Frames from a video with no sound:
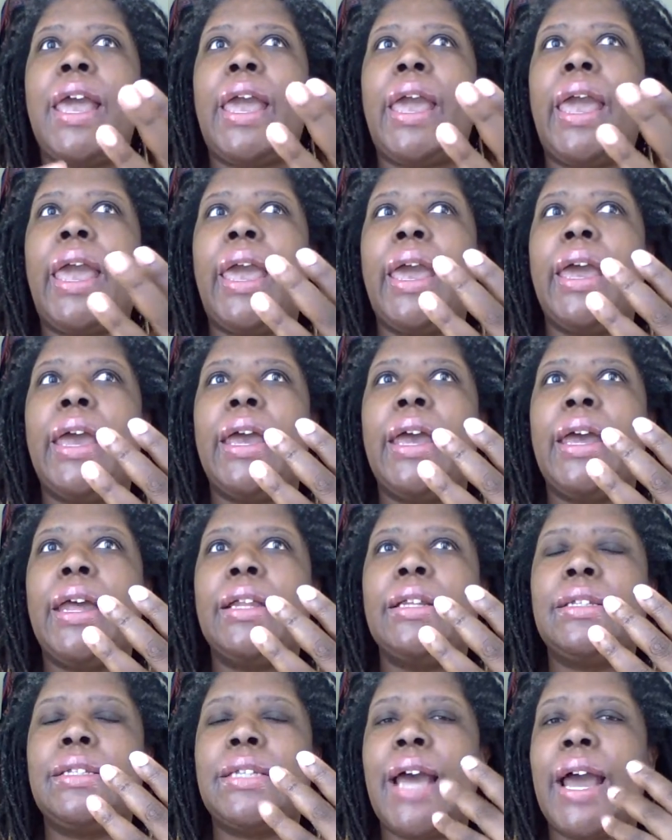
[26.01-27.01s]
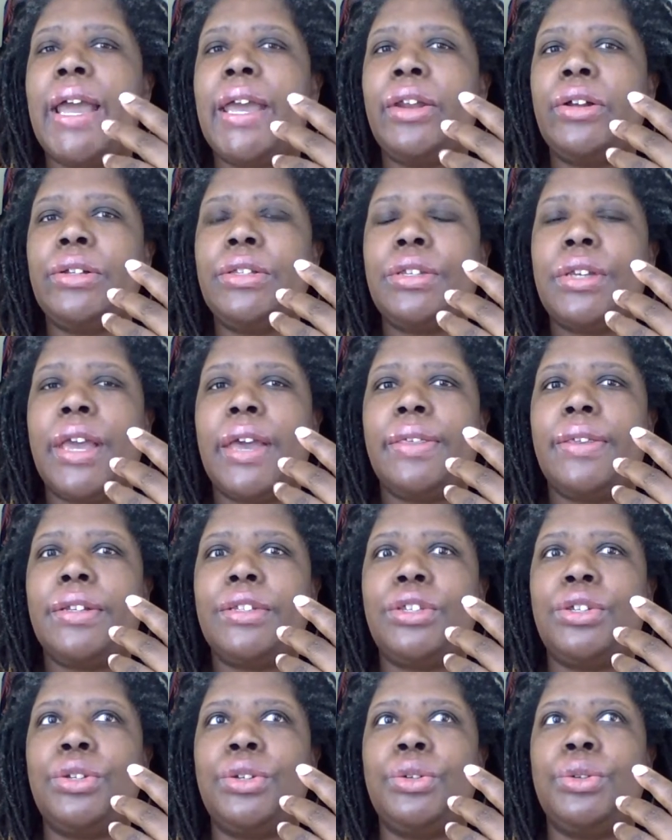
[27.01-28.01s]
and tie it all together
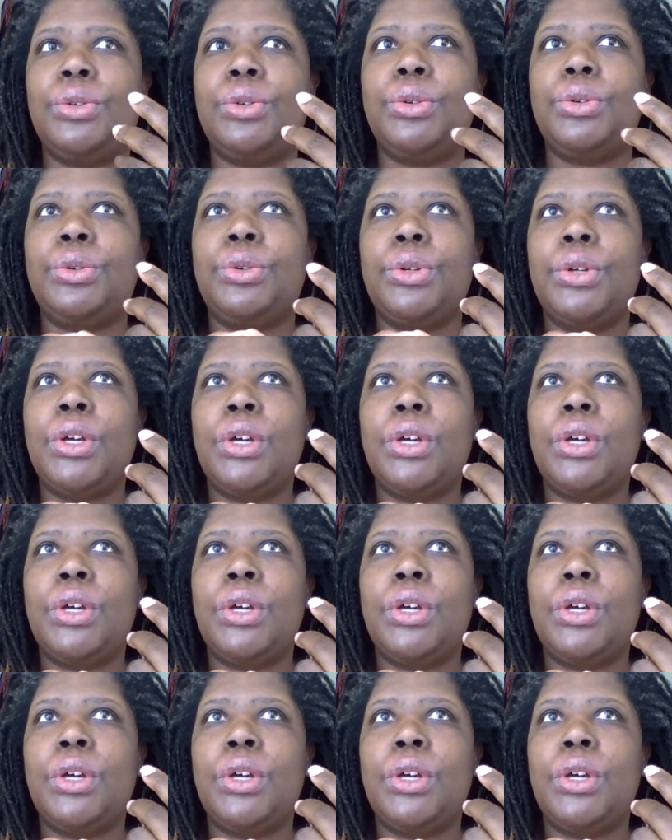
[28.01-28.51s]
to